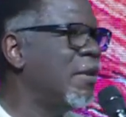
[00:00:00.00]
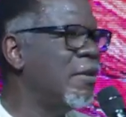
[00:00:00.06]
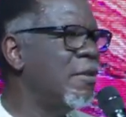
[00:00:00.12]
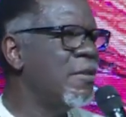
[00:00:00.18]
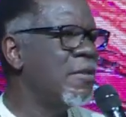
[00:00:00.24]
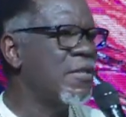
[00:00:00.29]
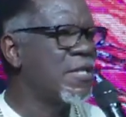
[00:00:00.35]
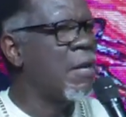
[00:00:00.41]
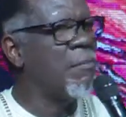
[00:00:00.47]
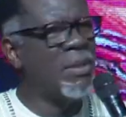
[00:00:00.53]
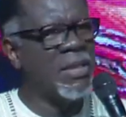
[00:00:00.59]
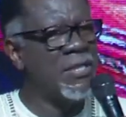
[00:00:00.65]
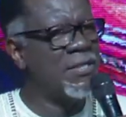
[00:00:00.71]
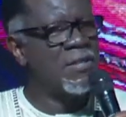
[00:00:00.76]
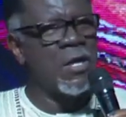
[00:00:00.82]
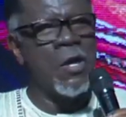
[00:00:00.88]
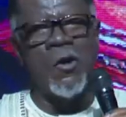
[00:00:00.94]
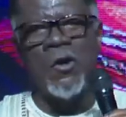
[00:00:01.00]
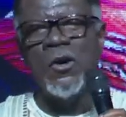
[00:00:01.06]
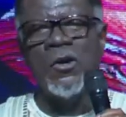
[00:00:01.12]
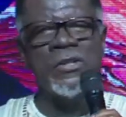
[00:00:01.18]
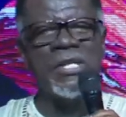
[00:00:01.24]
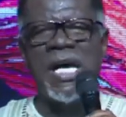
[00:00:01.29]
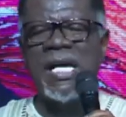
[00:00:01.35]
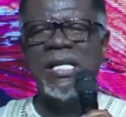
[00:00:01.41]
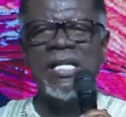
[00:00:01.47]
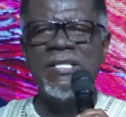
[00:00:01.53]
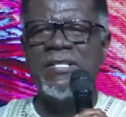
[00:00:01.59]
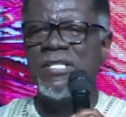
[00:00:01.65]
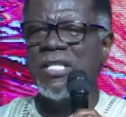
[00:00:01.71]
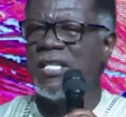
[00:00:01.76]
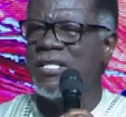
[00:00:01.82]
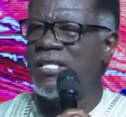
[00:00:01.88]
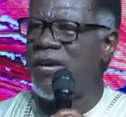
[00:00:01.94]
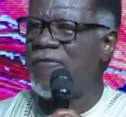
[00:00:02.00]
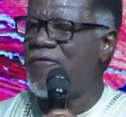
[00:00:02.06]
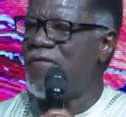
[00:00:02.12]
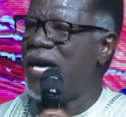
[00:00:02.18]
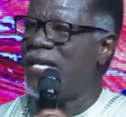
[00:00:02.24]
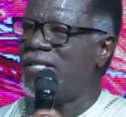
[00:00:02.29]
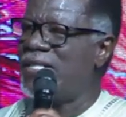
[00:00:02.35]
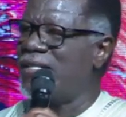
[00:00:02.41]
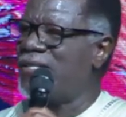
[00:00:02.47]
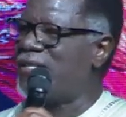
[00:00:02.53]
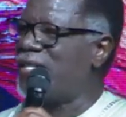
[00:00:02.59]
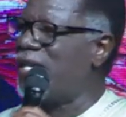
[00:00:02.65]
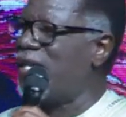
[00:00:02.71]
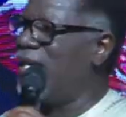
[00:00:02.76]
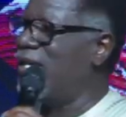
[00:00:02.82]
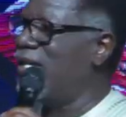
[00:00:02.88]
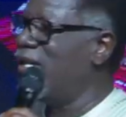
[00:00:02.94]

Somebody say, Oh, that is just a fantasy.